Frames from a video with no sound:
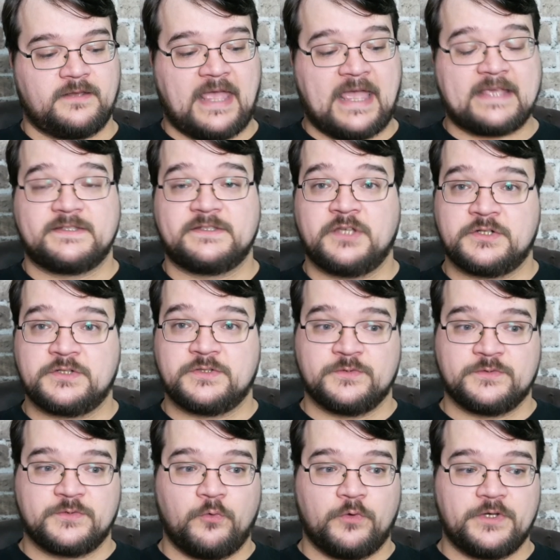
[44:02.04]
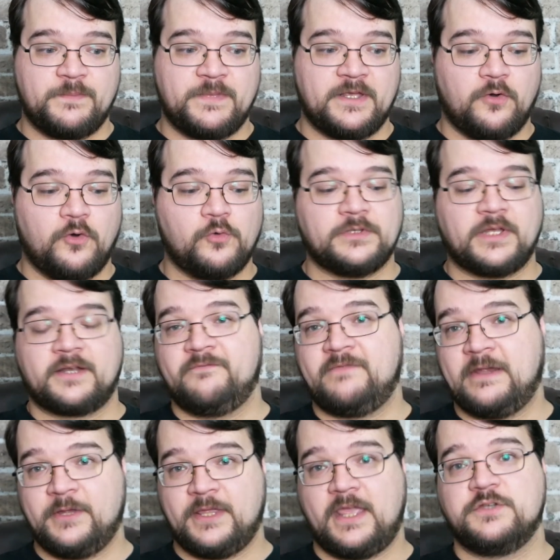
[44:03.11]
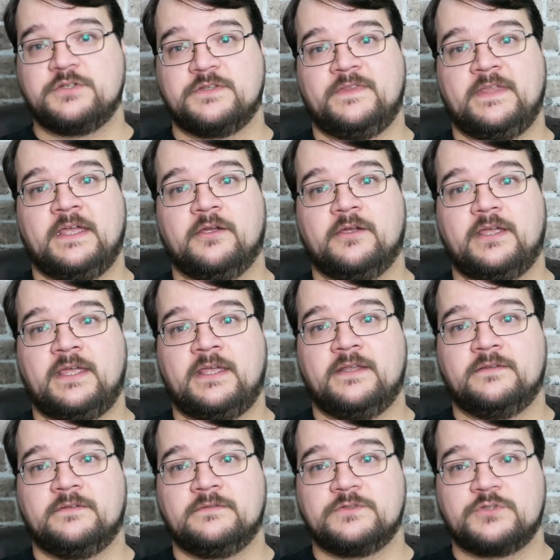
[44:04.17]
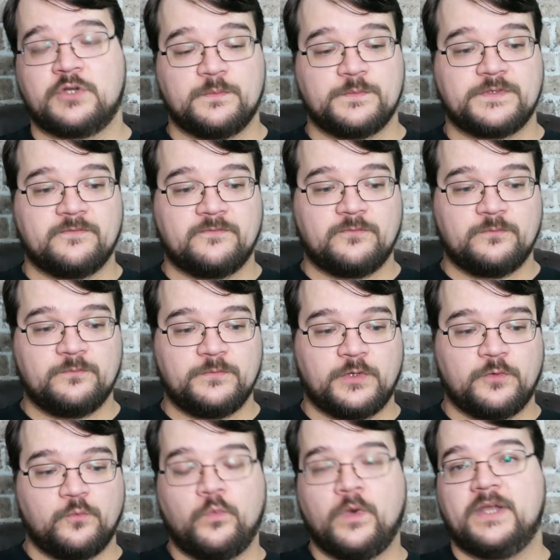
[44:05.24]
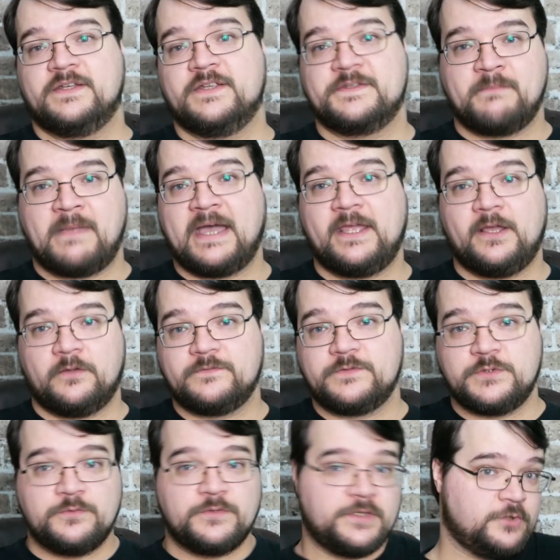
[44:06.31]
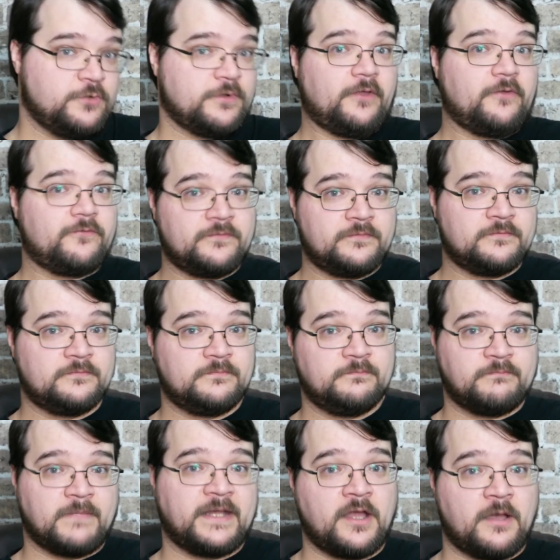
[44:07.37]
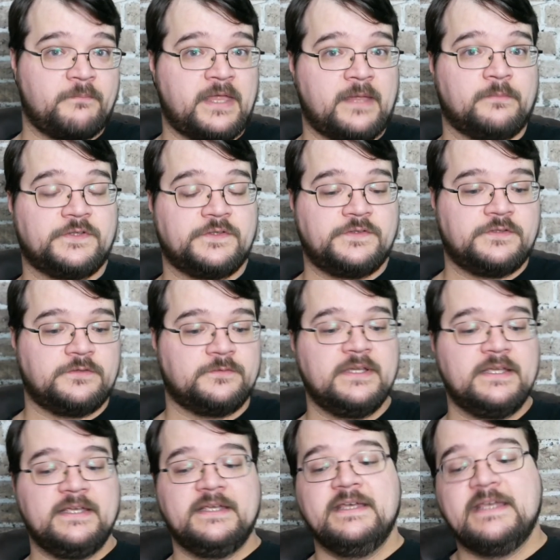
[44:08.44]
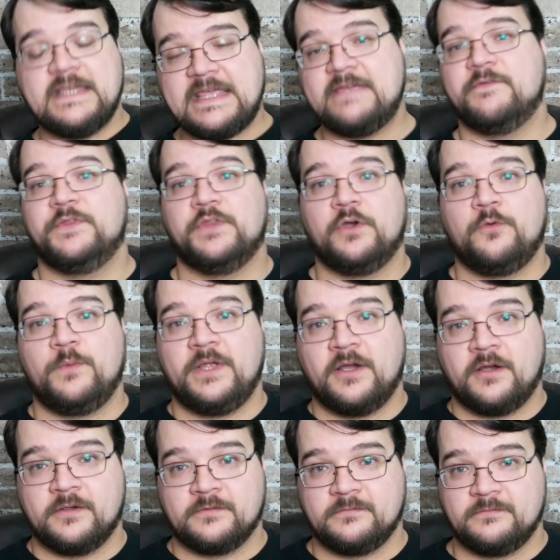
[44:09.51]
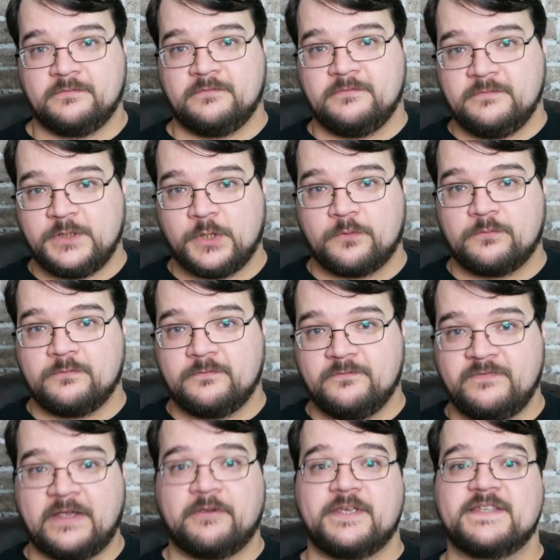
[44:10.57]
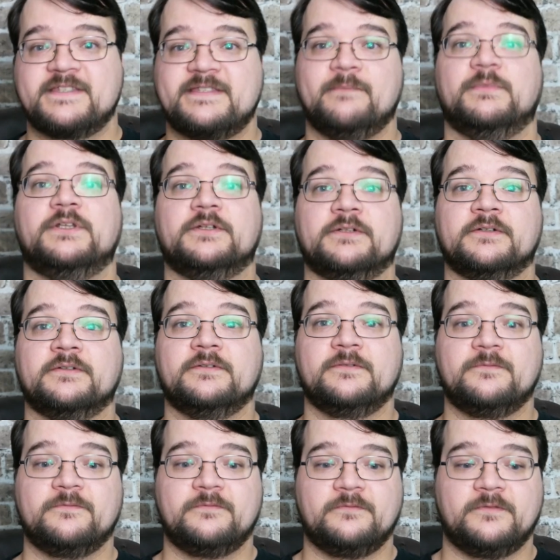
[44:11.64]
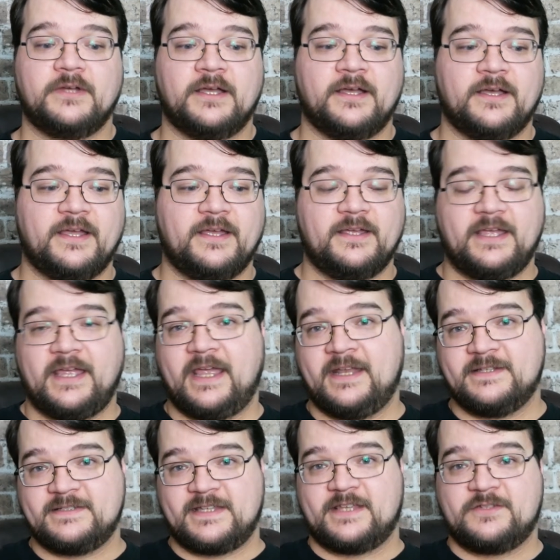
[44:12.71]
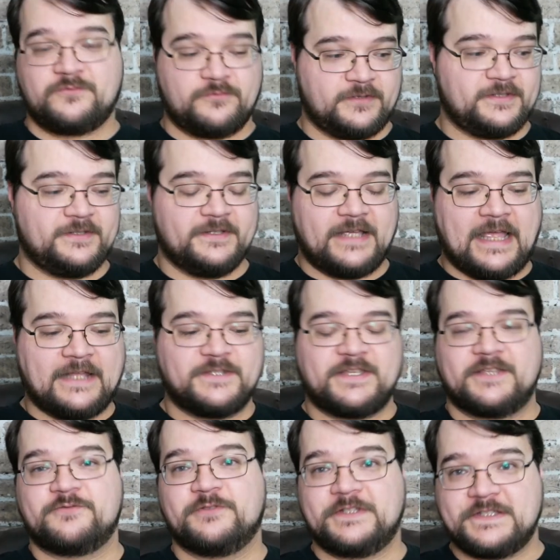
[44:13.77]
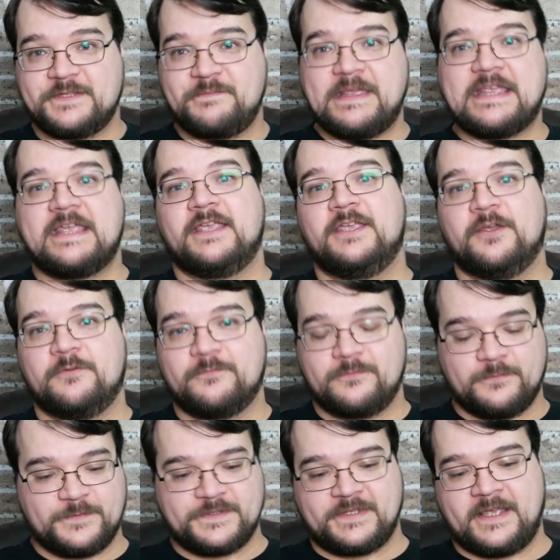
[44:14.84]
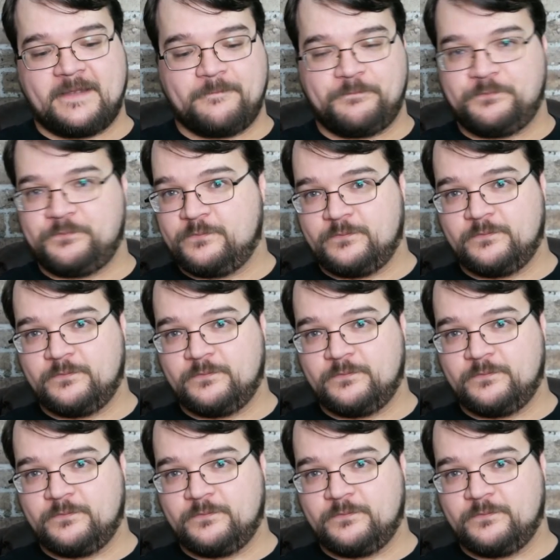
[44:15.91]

as such, there's going to be a whole lot of variation there in terms of, you know, what does my elf do that your elf might not be able to do, even though we are, you know, very similar ancestrally speaking, you know, from the same